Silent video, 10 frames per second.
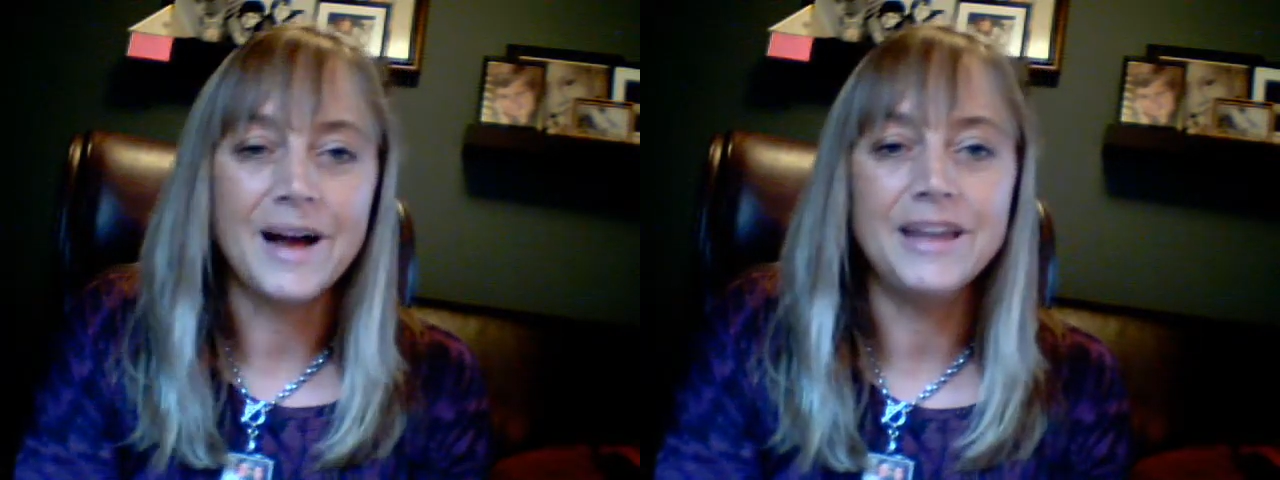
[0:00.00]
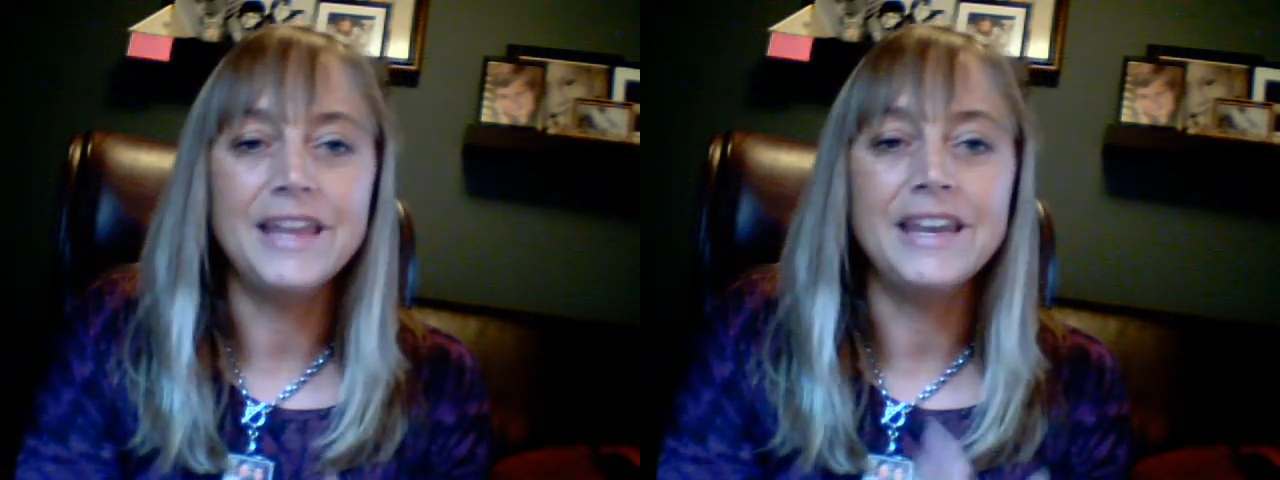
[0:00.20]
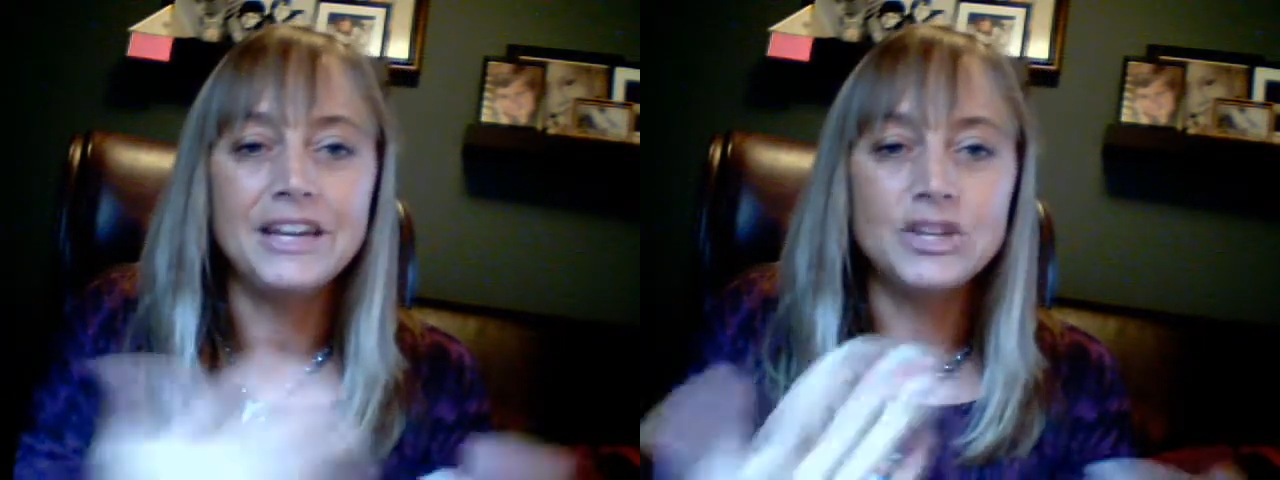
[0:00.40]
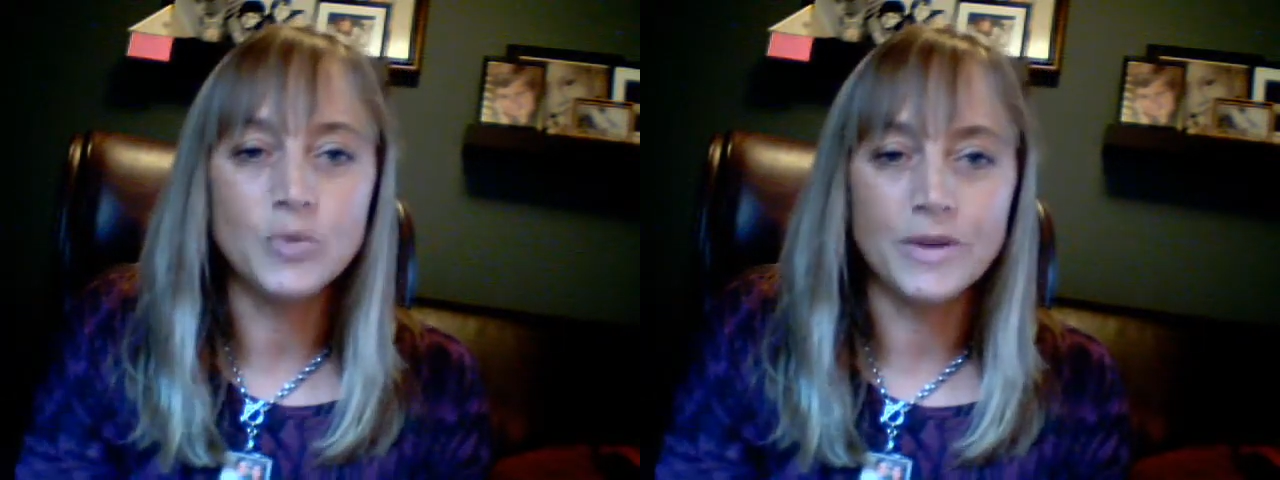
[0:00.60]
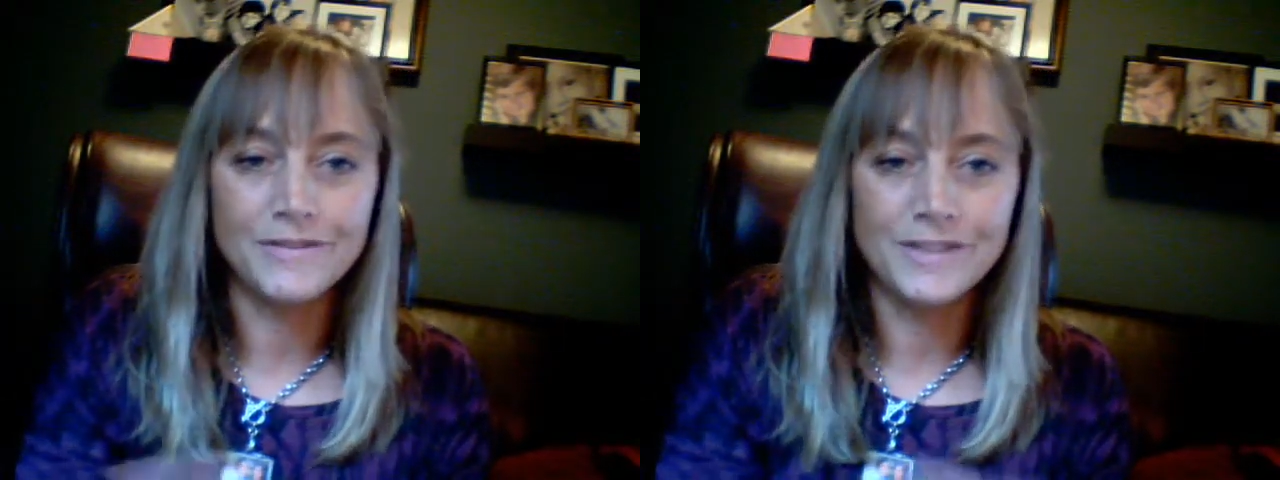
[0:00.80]
in each one
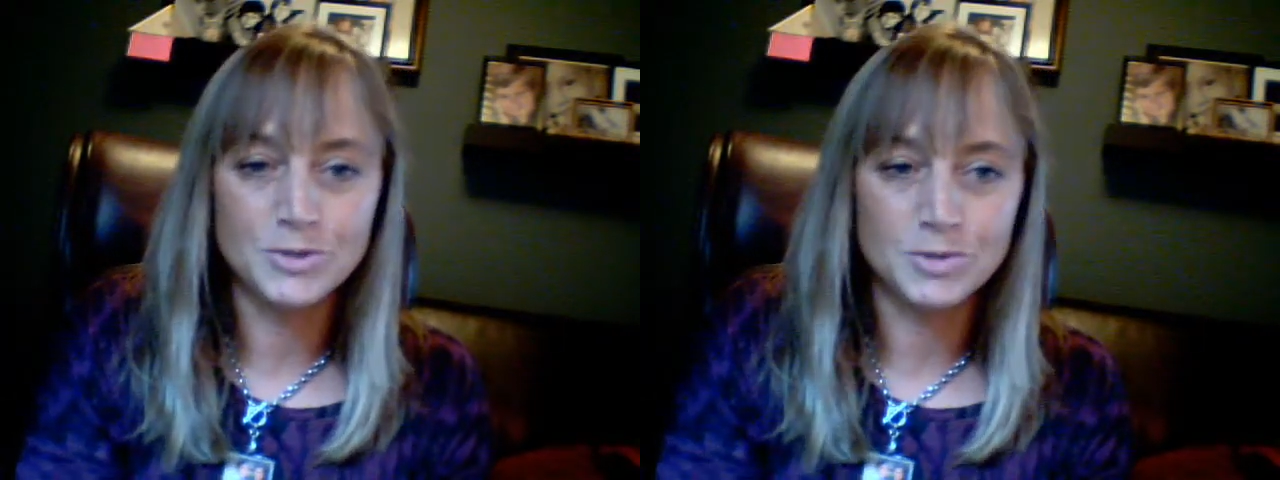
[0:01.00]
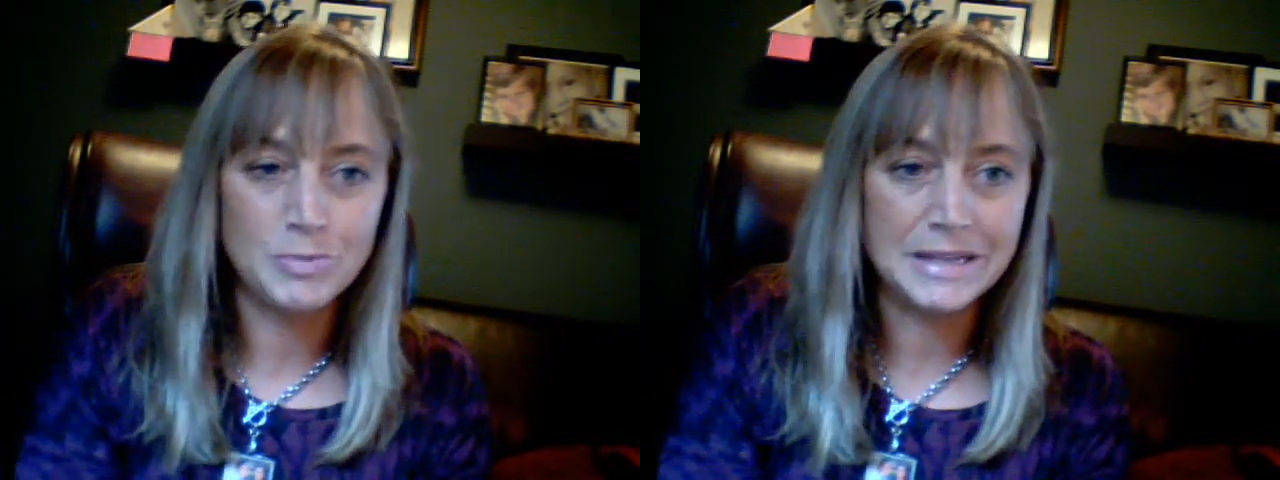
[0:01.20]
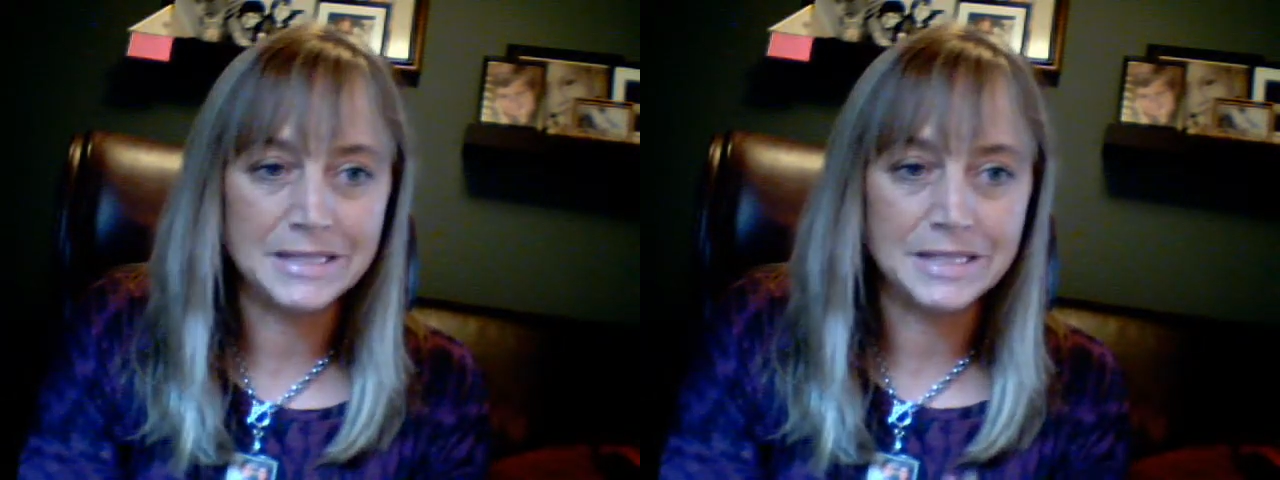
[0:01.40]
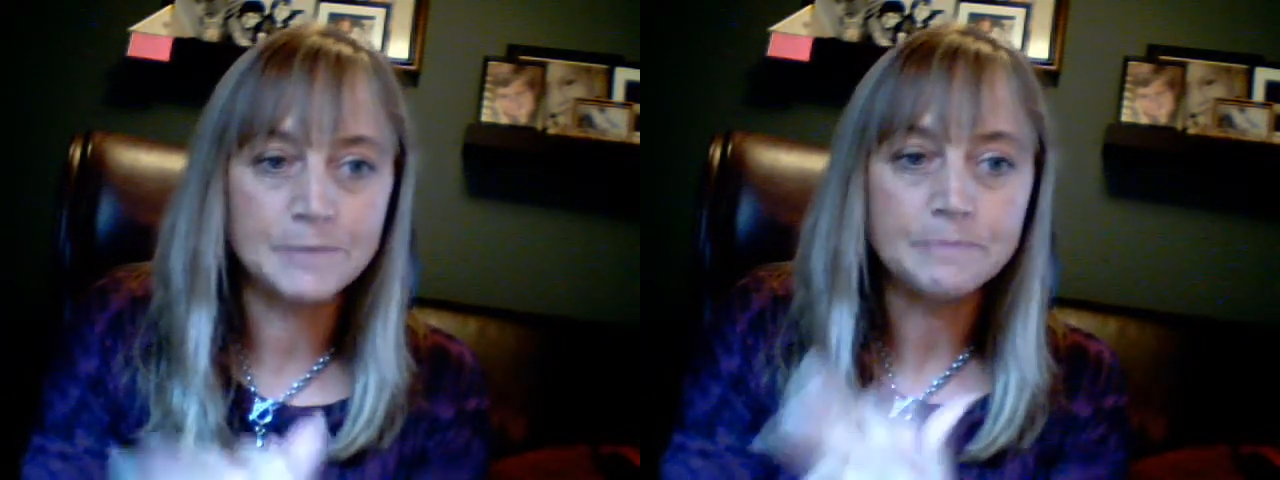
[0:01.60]
of these responses.